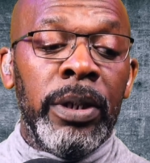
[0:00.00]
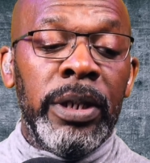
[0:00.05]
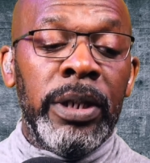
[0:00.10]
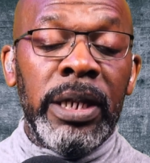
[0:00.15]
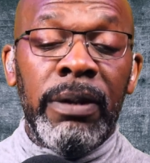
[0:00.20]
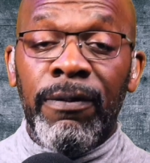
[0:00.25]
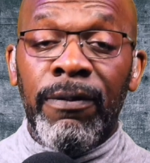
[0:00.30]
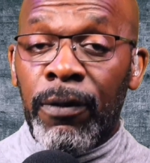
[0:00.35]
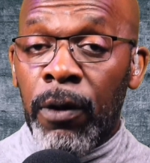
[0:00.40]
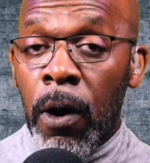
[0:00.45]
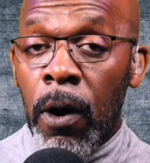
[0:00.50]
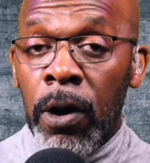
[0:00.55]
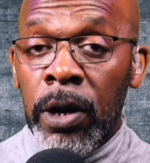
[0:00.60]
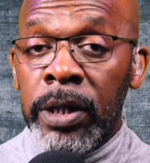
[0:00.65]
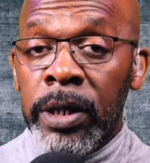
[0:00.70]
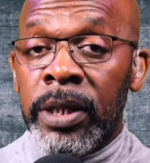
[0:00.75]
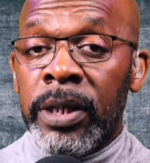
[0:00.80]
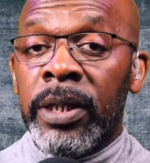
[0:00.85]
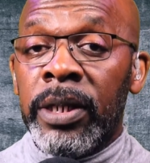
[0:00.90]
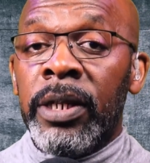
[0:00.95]

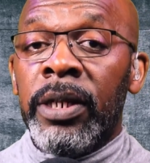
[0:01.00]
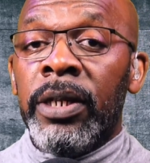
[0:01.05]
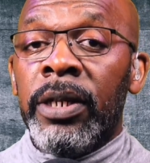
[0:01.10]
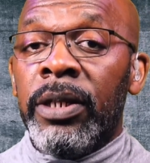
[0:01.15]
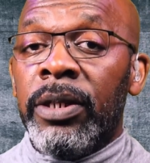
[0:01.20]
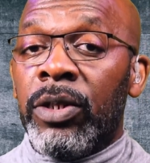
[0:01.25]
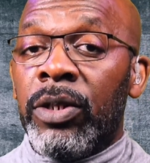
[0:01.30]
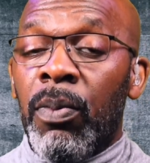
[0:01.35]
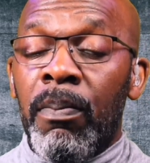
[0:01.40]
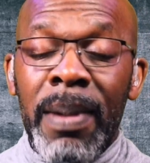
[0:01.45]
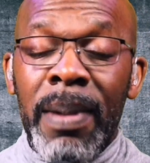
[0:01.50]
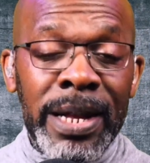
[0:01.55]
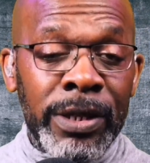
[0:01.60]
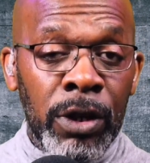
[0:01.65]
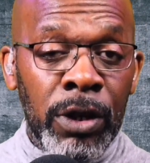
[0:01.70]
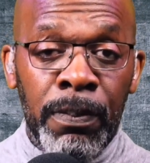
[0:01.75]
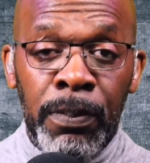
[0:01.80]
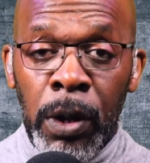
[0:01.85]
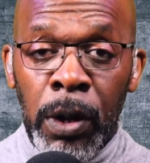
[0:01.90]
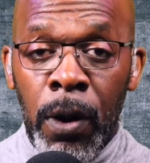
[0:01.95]
defraud, to mess
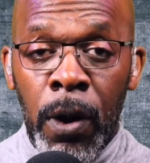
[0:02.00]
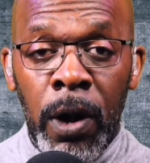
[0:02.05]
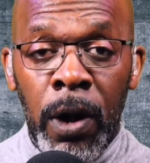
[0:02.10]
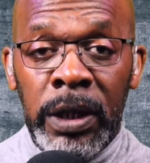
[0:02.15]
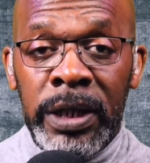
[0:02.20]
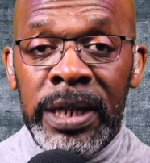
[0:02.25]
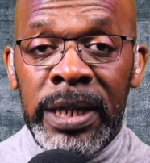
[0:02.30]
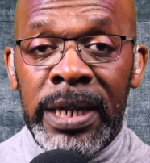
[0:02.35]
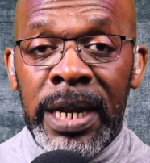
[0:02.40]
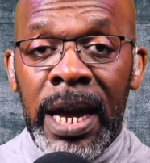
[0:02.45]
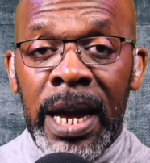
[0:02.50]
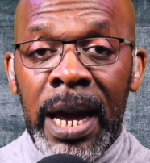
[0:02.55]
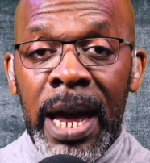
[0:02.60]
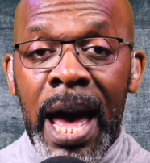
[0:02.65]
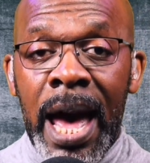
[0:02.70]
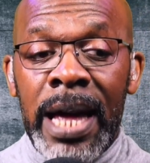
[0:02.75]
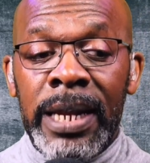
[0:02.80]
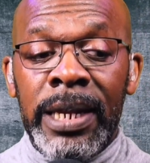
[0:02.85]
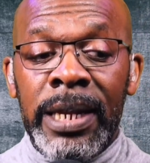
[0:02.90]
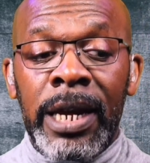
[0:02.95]
up your holiday,
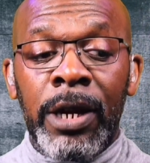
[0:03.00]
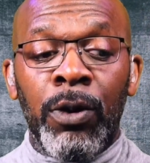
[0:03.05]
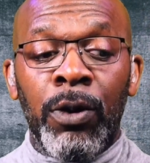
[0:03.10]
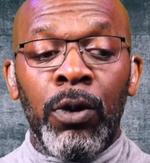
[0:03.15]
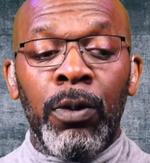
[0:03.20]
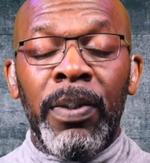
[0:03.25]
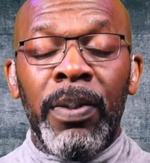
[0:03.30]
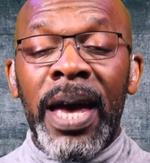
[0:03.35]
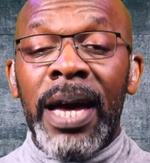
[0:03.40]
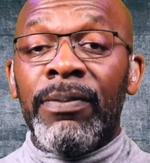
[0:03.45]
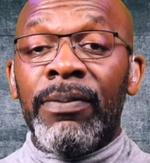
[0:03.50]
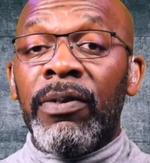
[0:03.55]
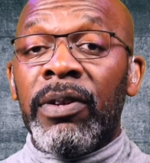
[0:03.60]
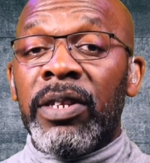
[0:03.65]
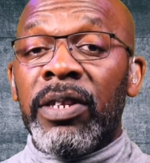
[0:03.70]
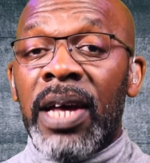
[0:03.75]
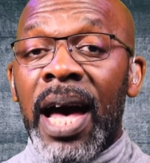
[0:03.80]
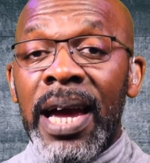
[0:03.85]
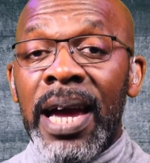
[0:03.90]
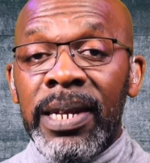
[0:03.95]
and they could be
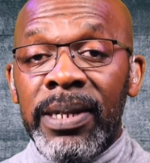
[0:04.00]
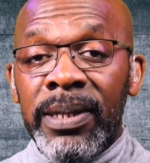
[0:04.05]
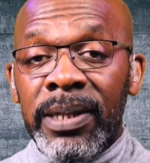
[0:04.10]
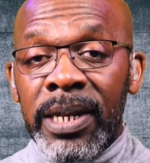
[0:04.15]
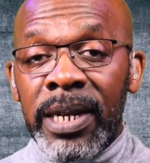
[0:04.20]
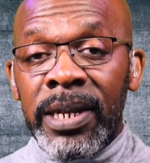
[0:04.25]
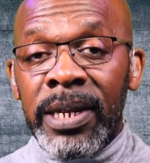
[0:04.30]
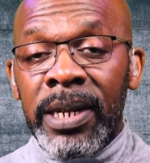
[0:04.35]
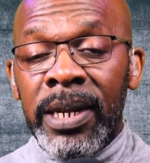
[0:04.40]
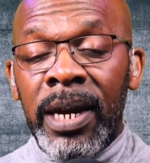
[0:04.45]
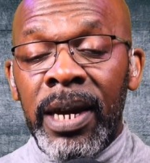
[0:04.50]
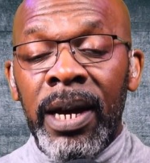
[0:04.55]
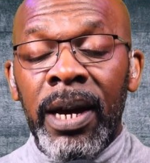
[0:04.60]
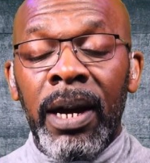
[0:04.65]
advertising